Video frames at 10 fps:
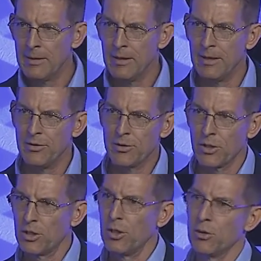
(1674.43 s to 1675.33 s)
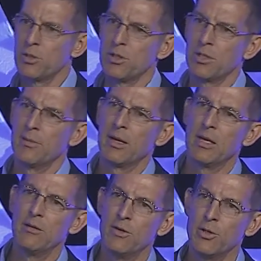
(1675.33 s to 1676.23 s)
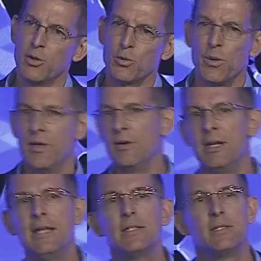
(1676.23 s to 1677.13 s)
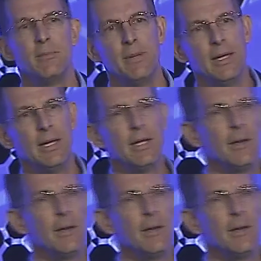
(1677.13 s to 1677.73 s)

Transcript: and there's a closeness among individuals when there needs to be,